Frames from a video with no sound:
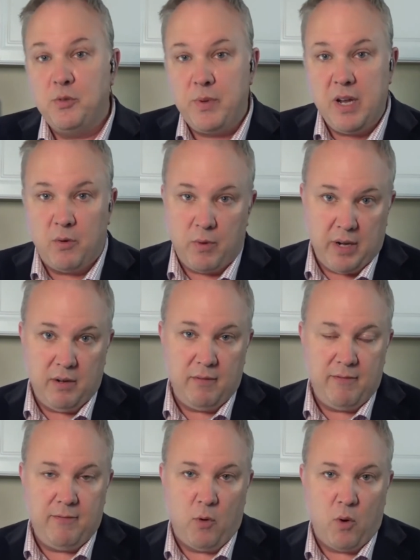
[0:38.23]
being written
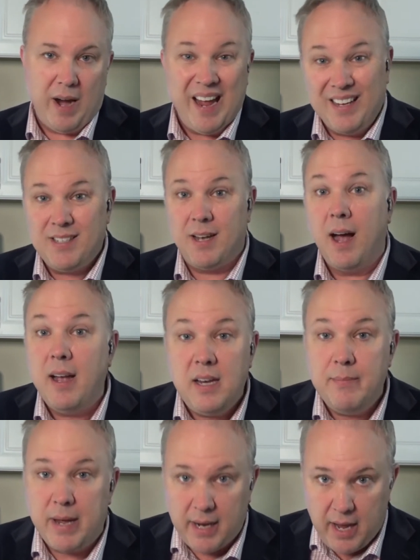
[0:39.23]
for
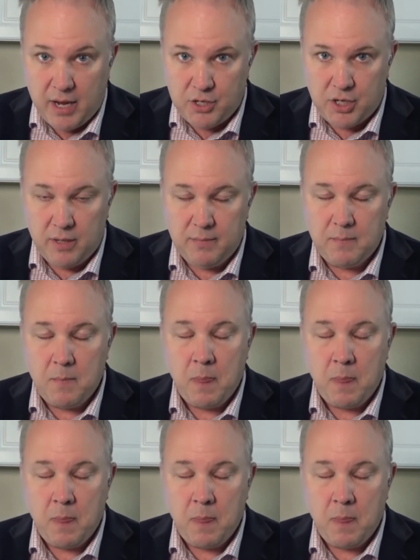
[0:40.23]
anxiety medication.